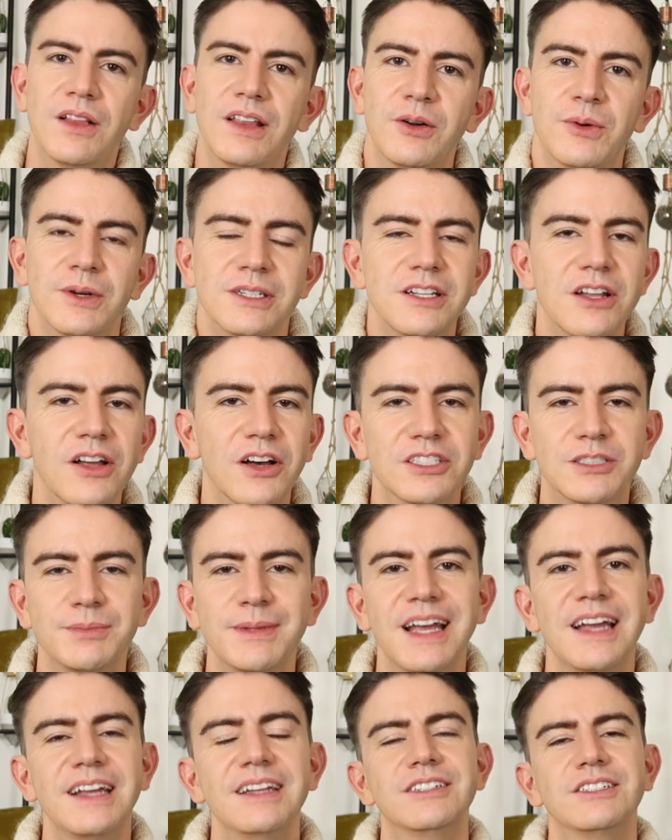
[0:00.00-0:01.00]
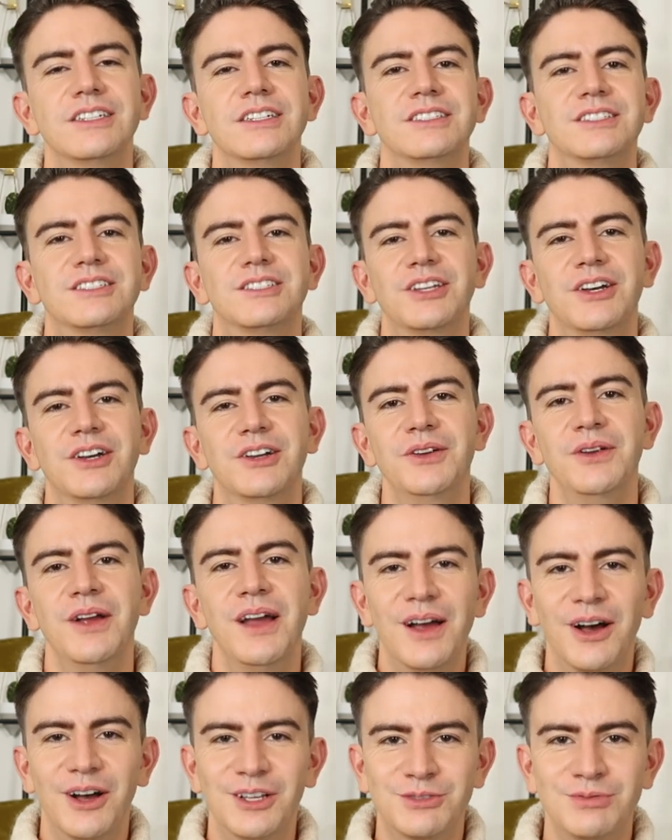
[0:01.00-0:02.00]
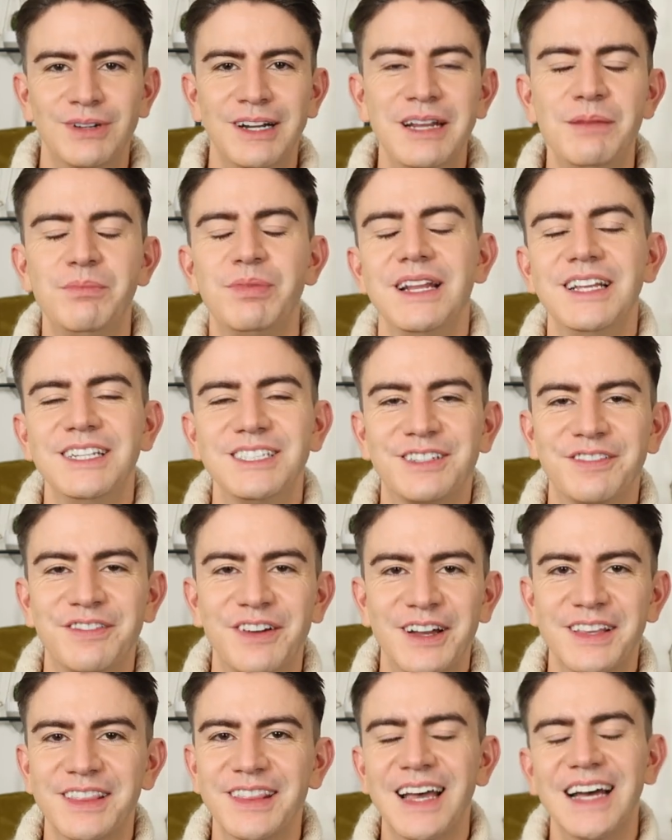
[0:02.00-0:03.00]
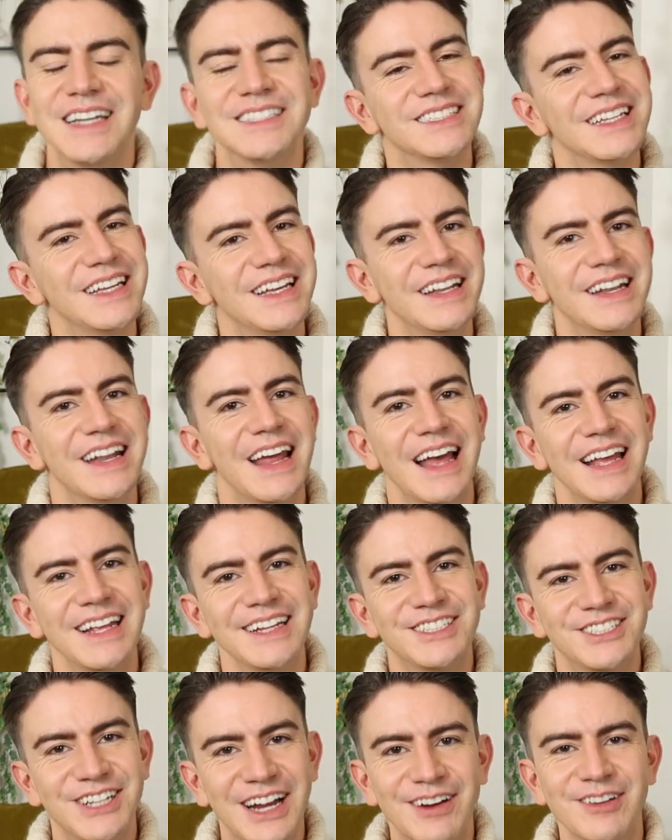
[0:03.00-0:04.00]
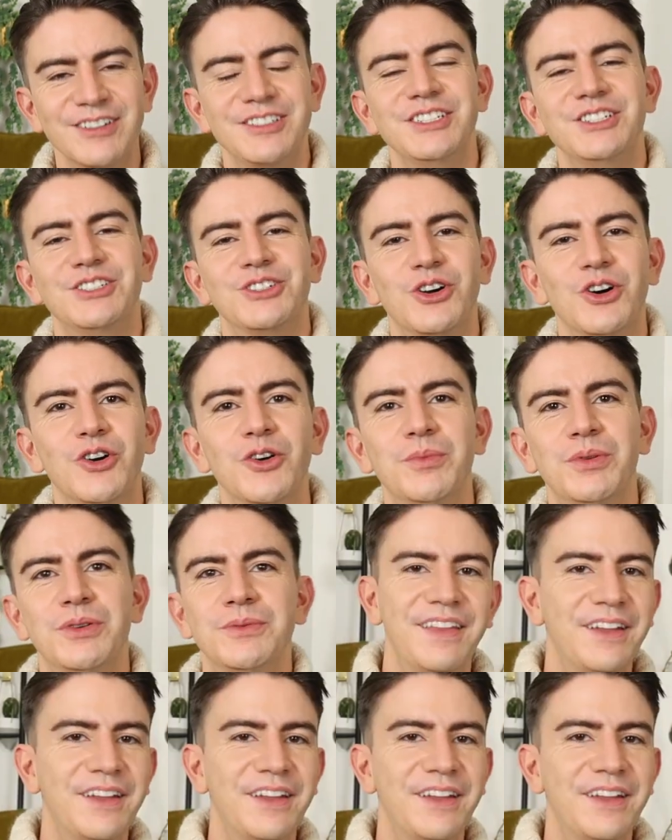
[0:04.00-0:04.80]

They always last me ages, so I was really pleased to find that in a charity shop.